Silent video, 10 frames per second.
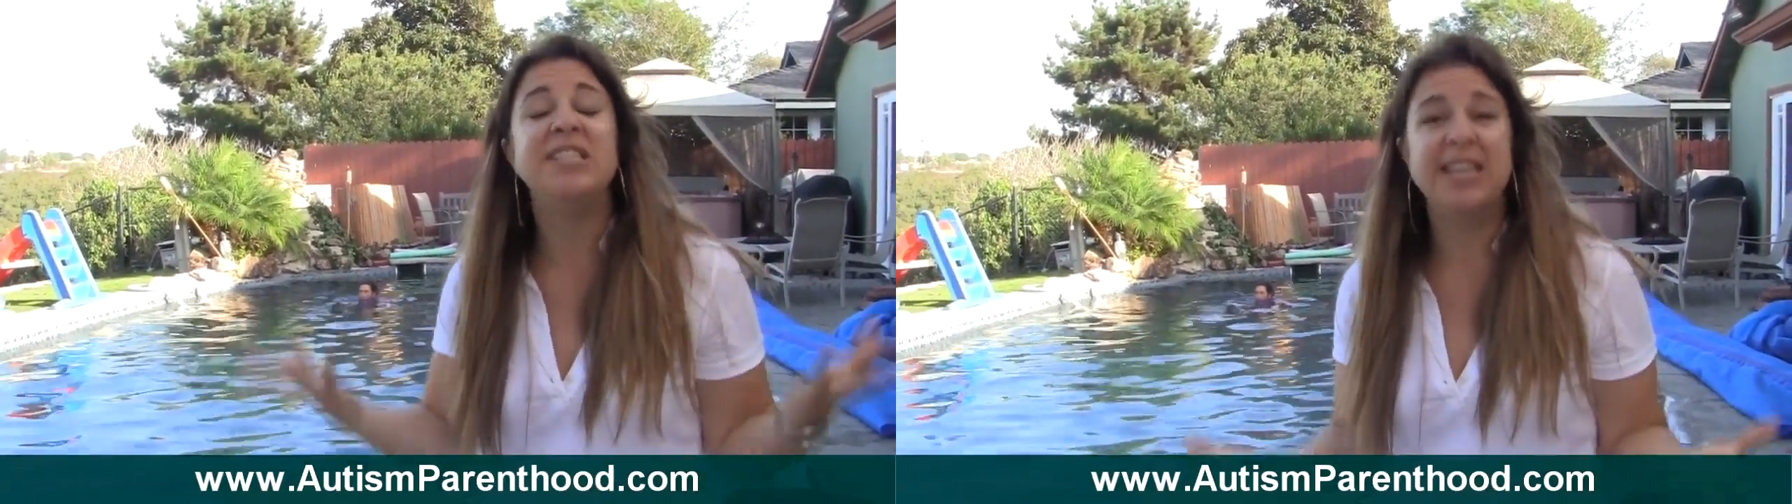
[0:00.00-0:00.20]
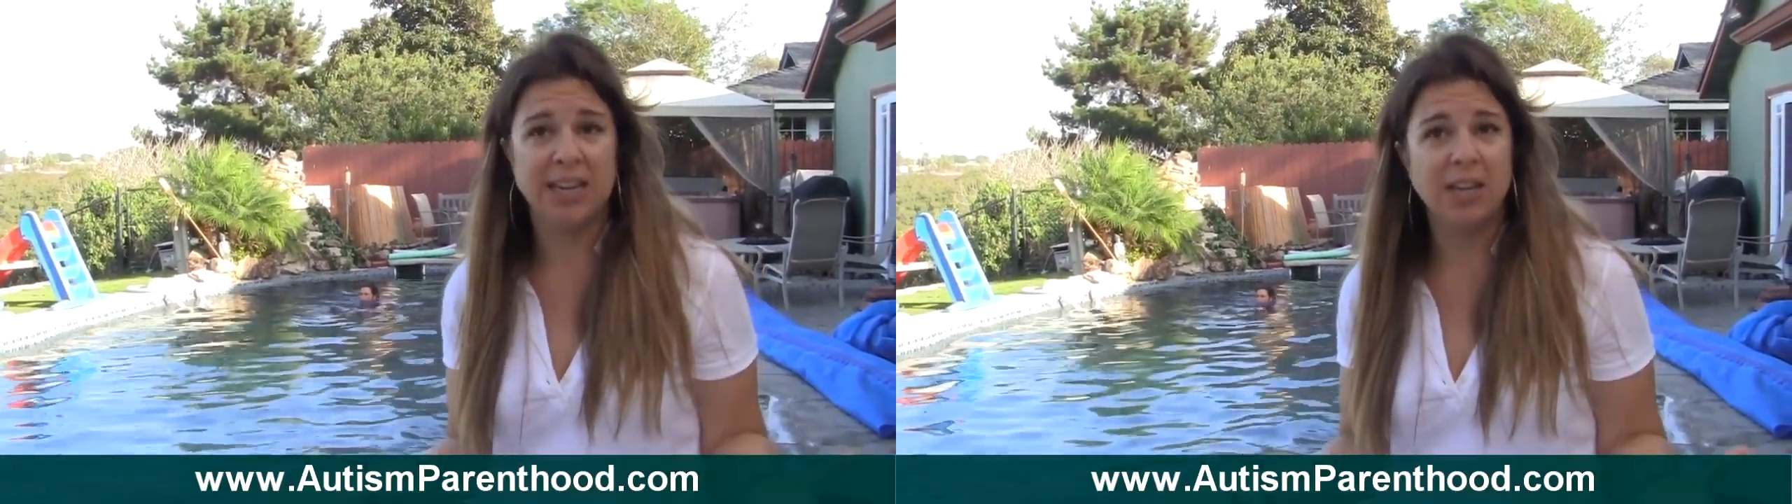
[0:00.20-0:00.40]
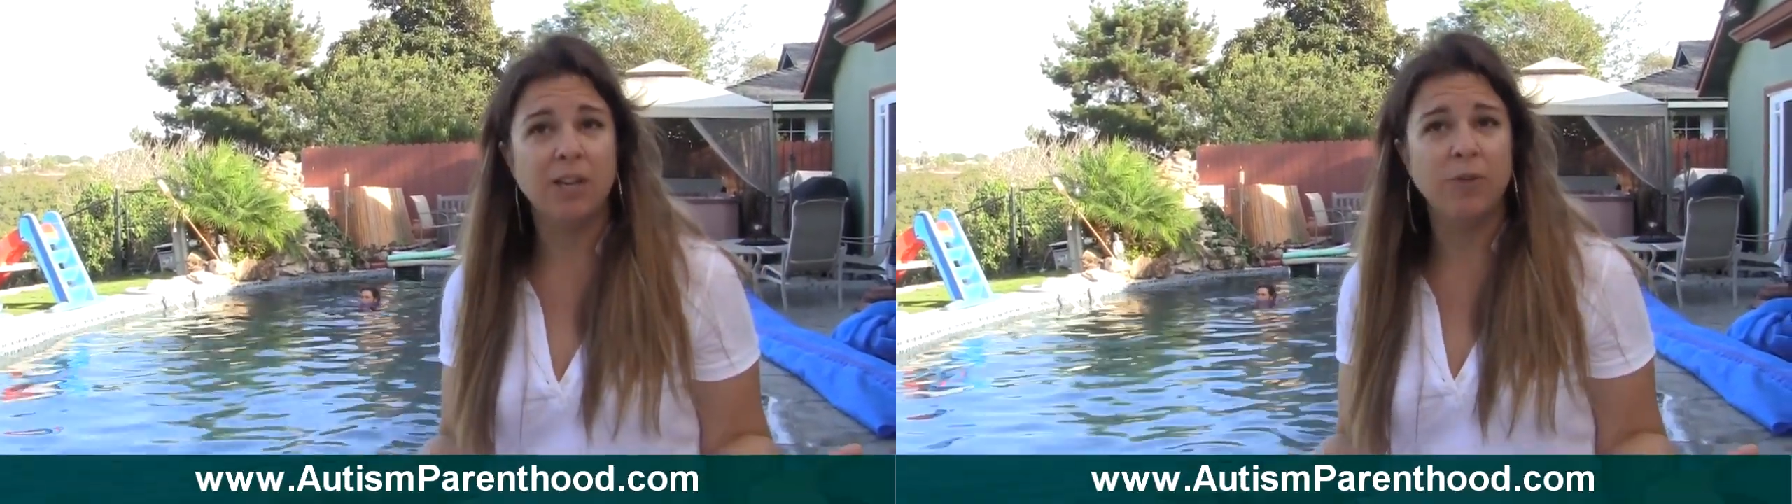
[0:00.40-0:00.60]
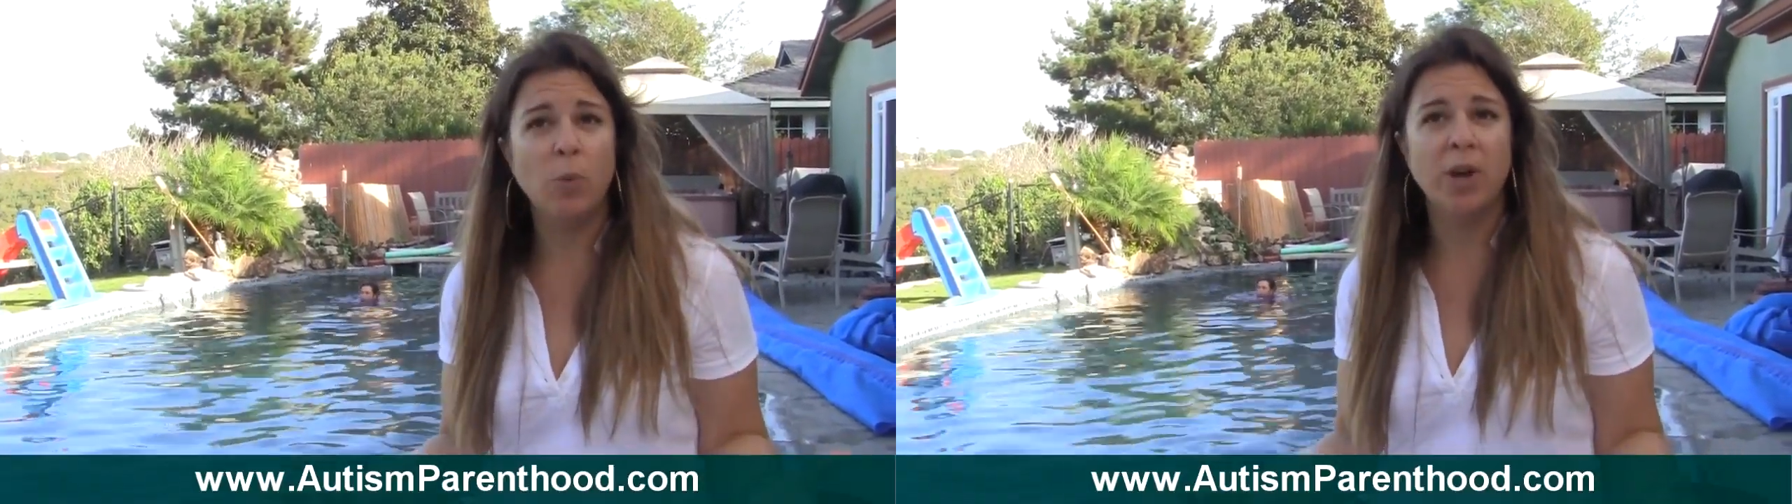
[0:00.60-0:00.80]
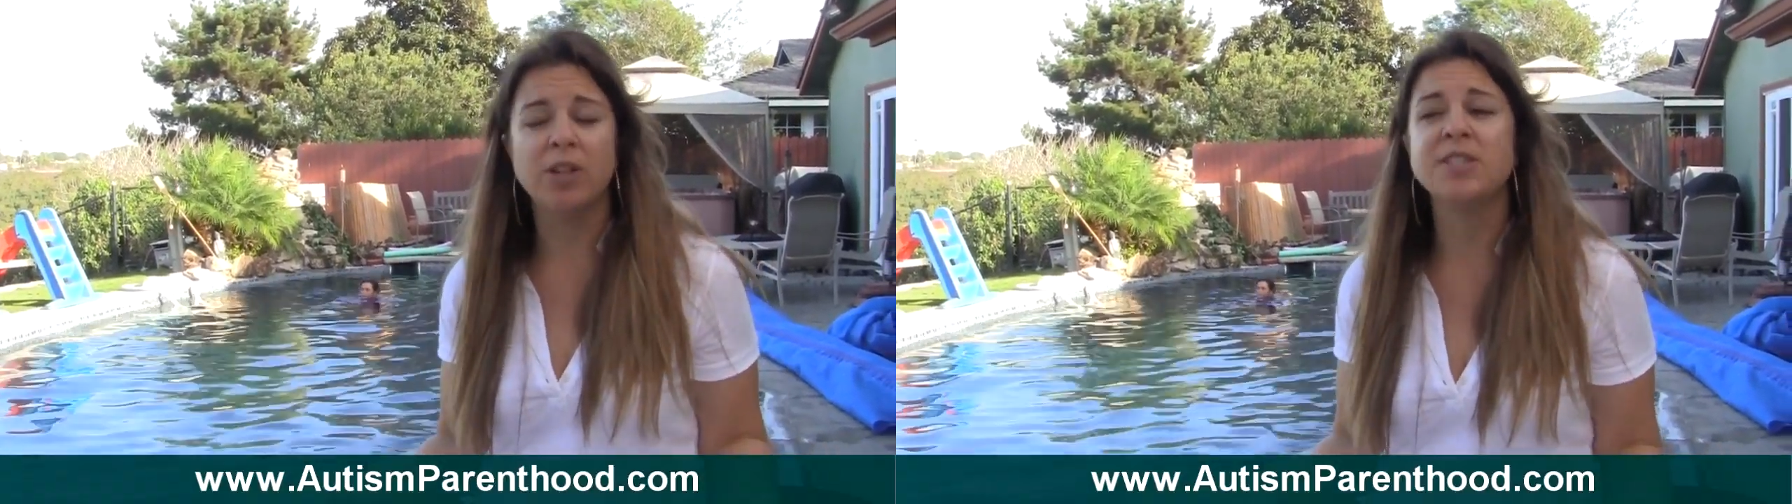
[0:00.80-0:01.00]
seeking, if
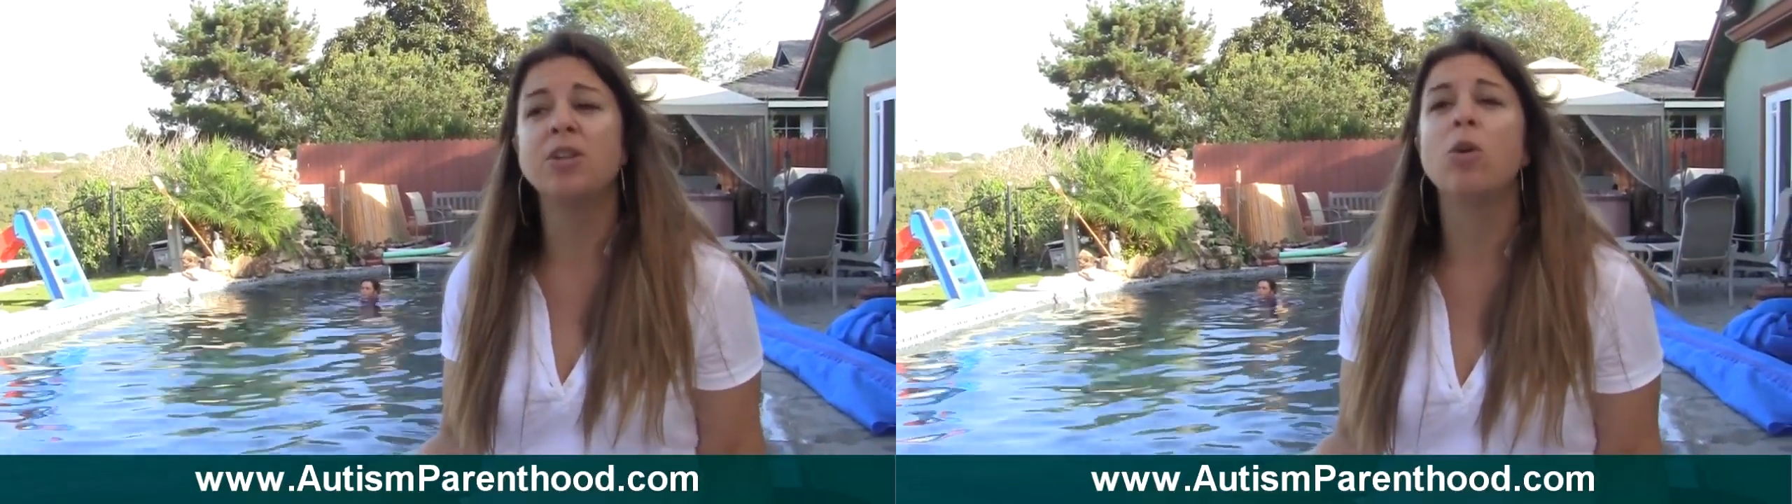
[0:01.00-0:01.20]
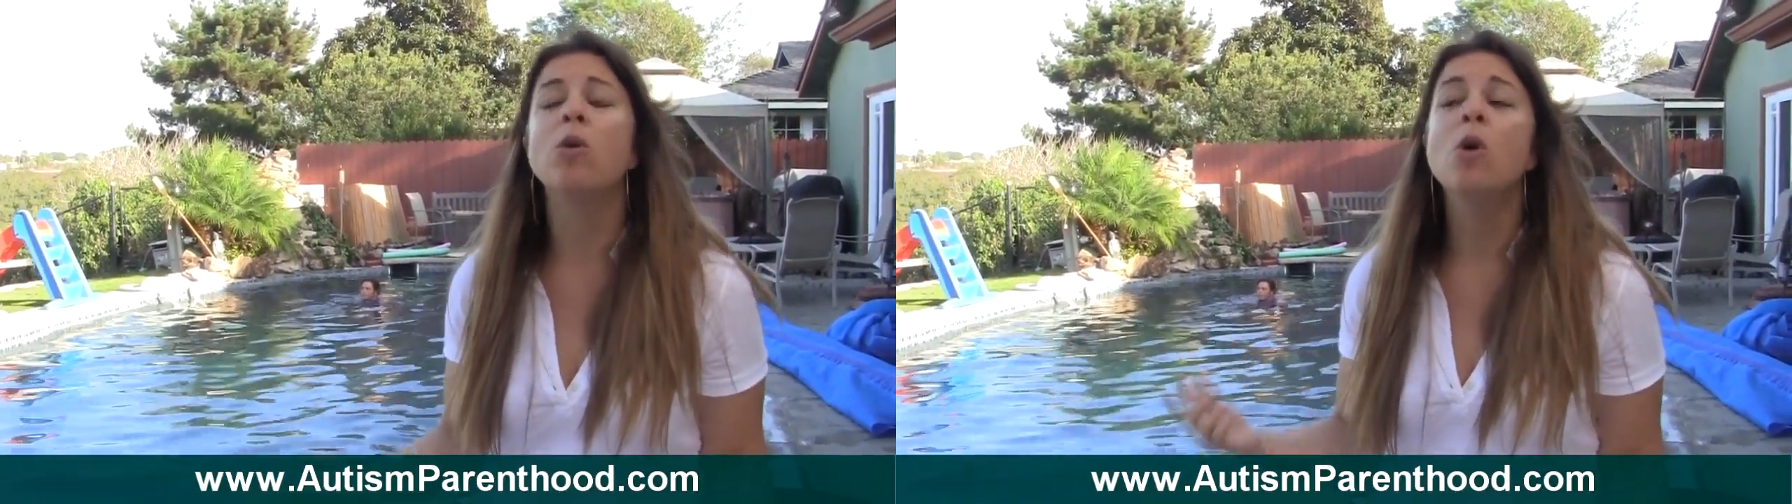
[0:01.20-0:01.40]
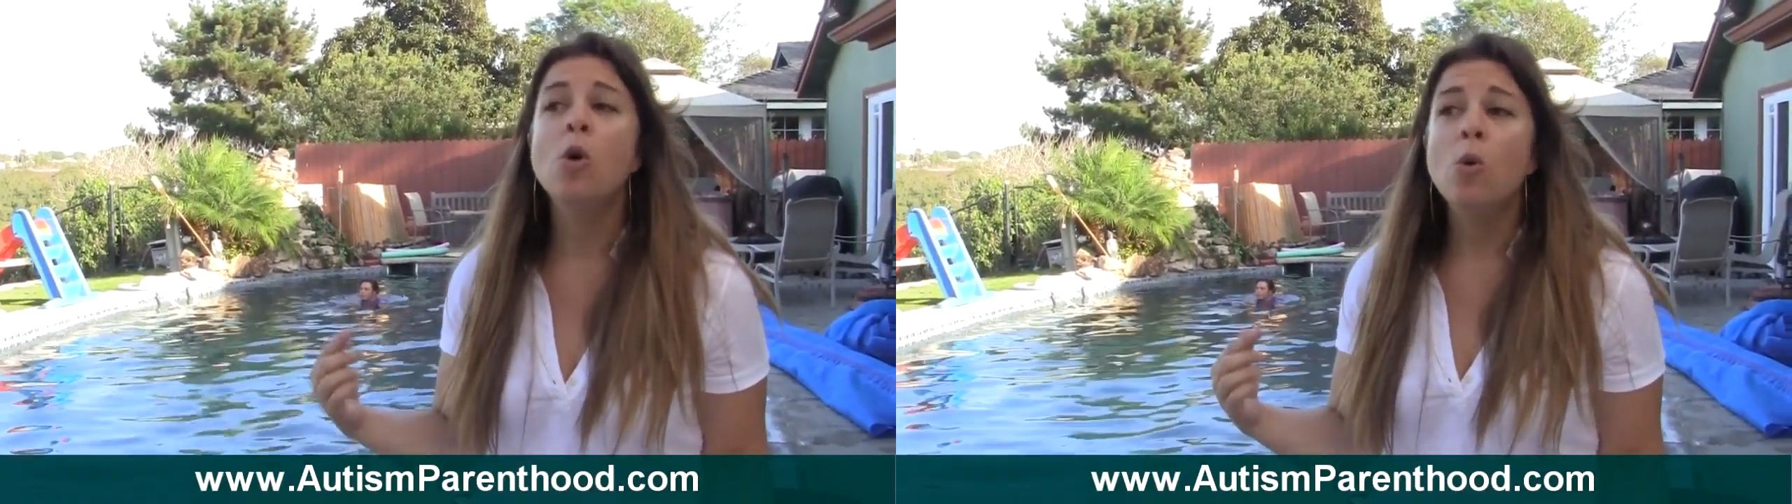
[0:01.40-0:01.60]
you will. So